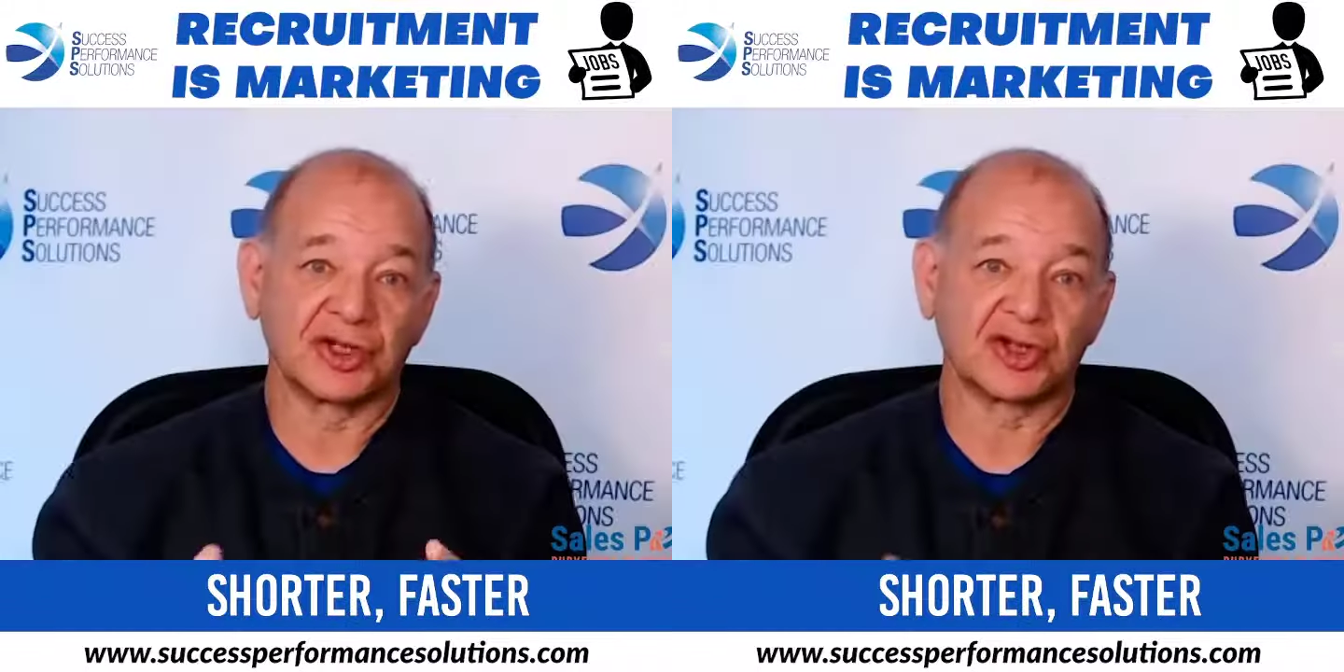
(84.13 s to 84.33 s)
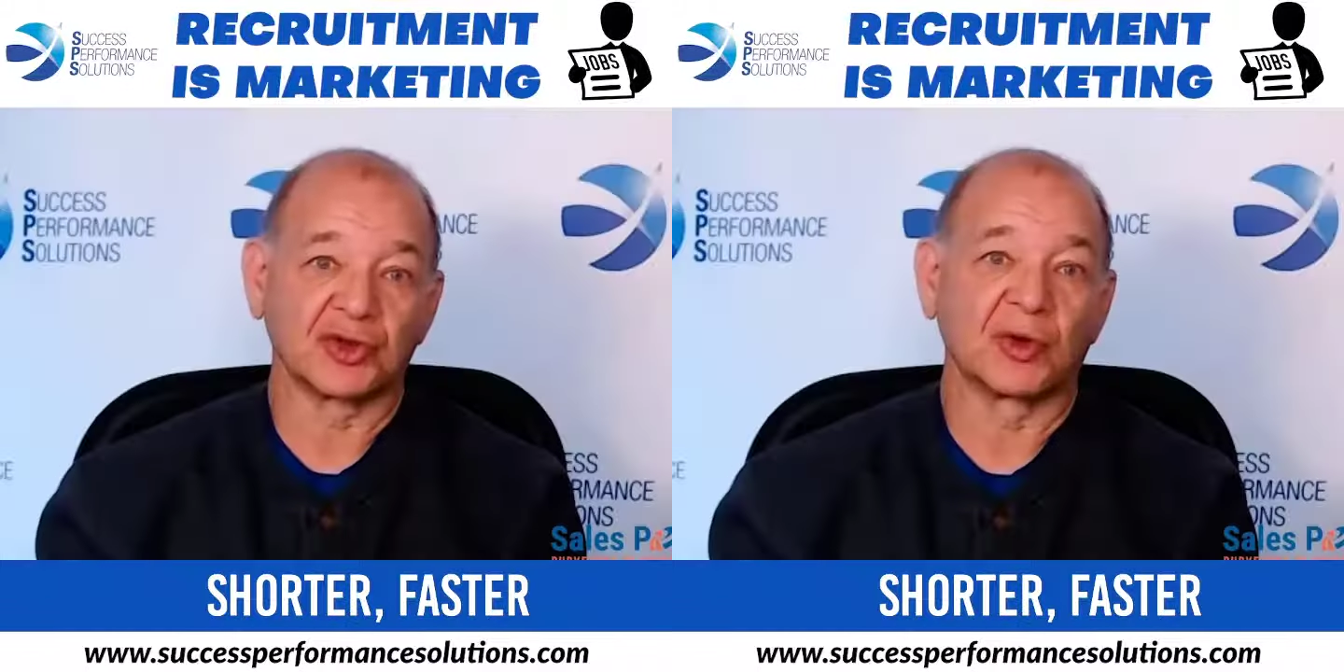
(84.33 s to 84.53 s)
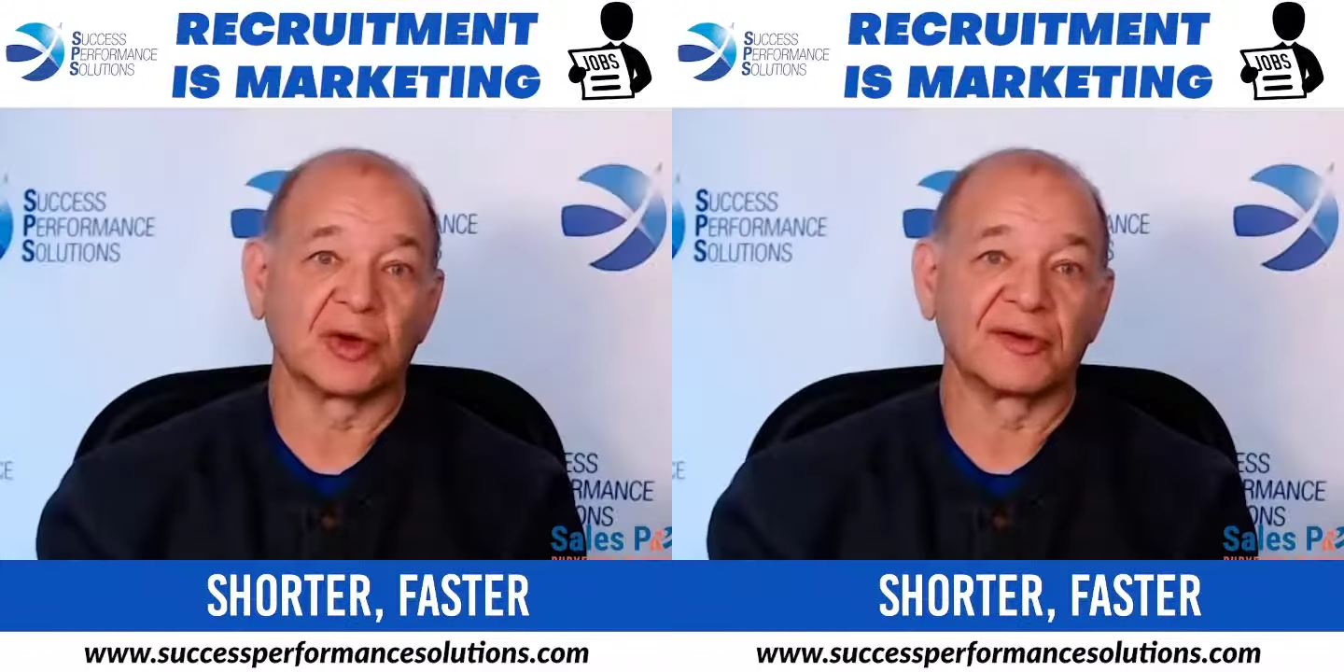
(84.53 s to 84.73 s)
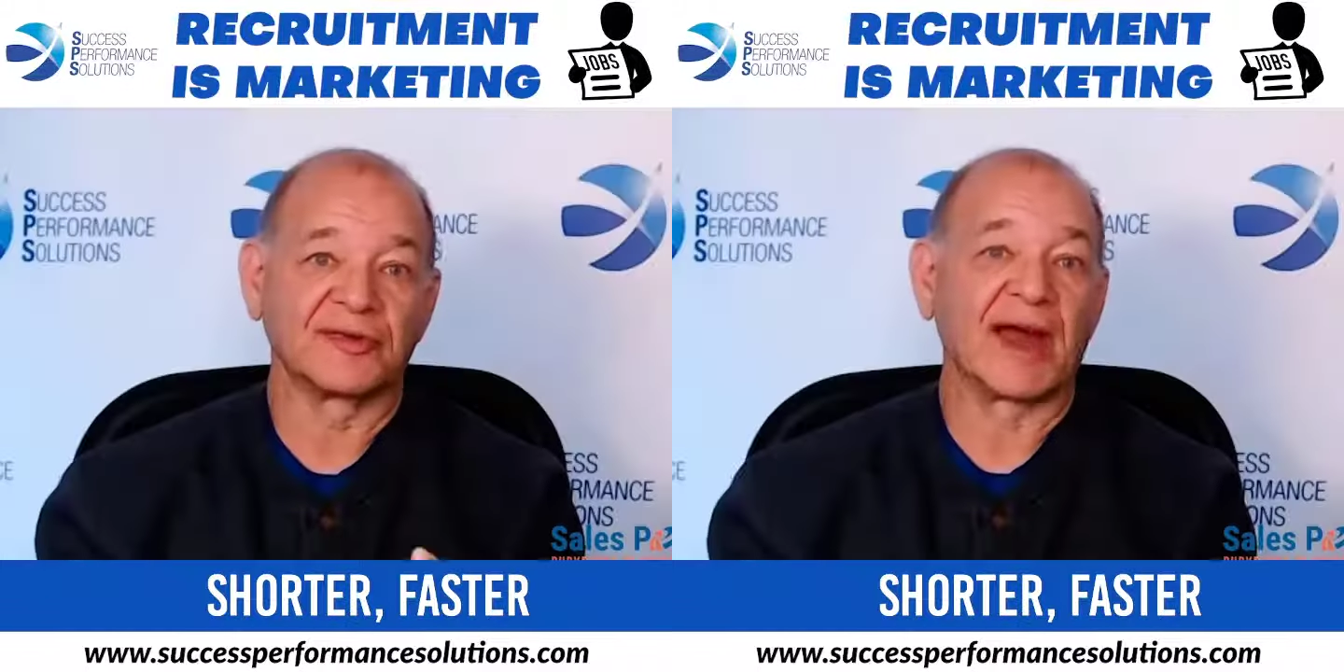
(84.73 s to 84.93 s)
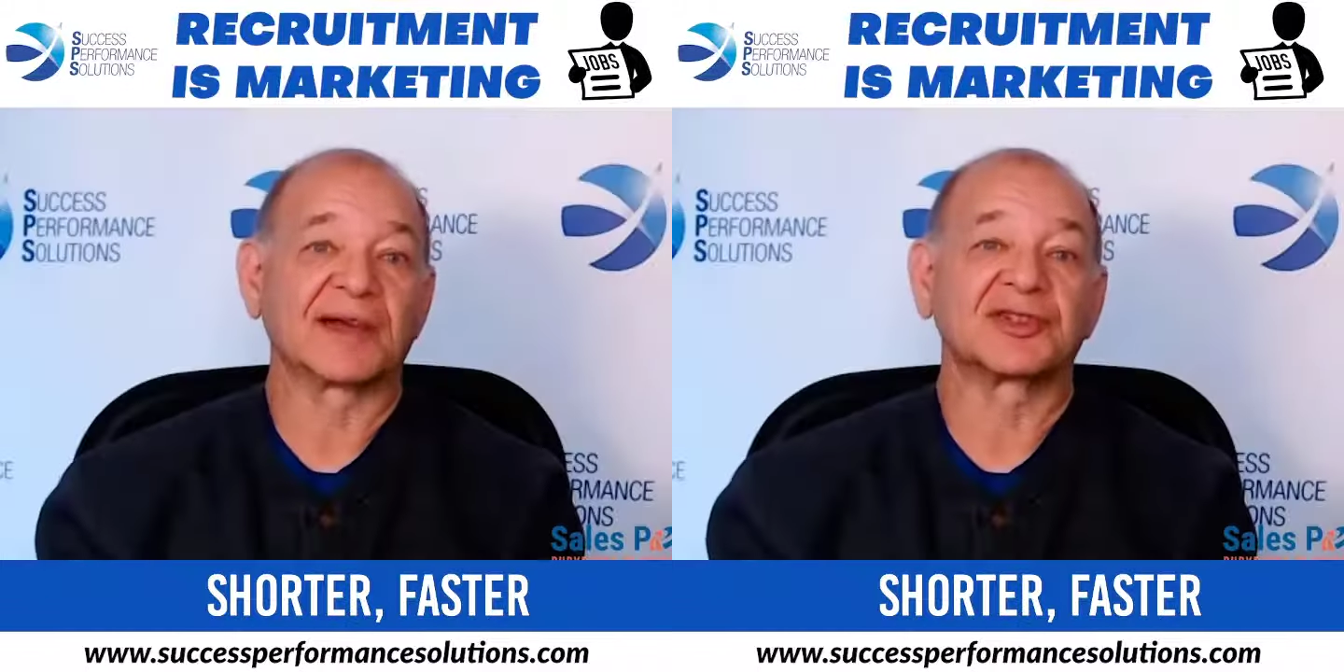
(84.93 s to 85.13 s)
shorter,
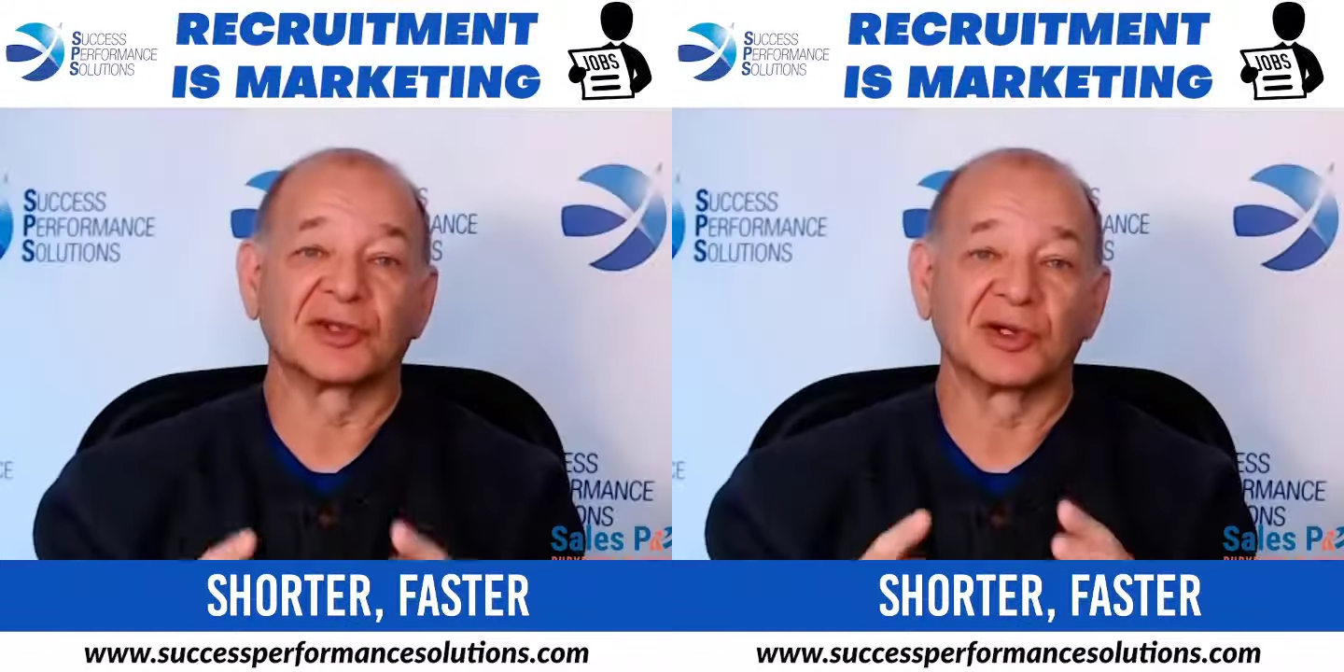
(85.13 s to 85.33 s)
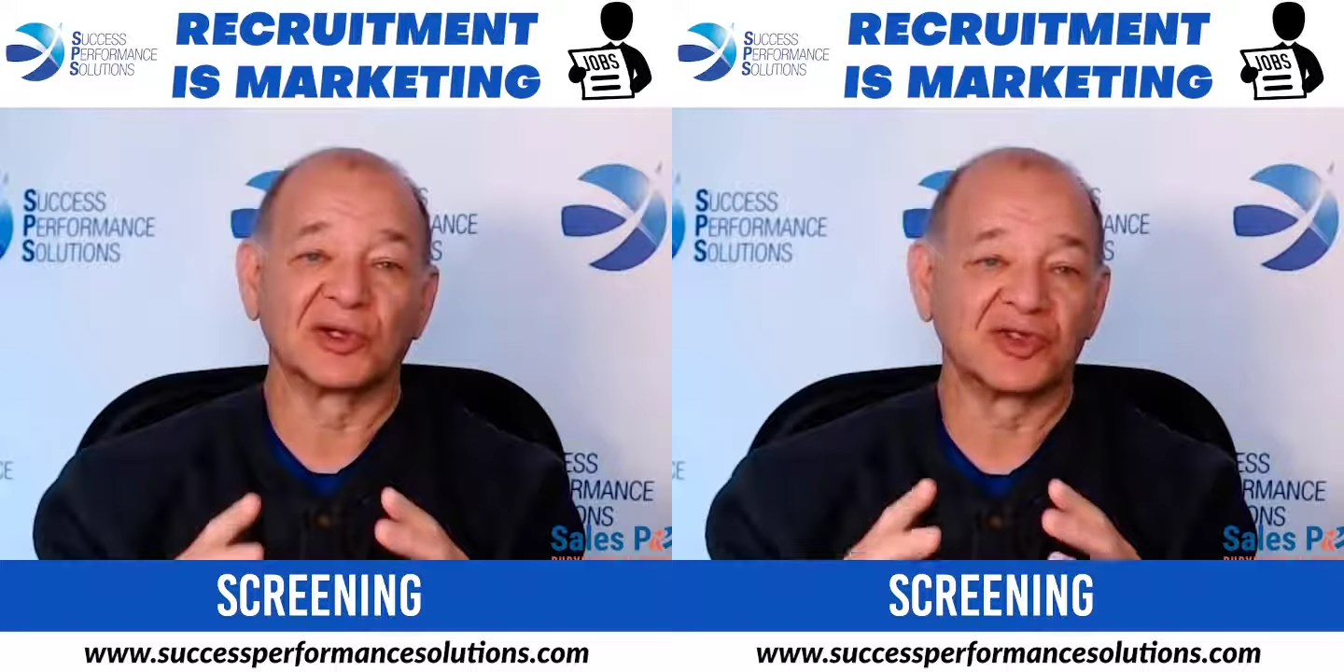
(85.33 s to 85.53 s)
faster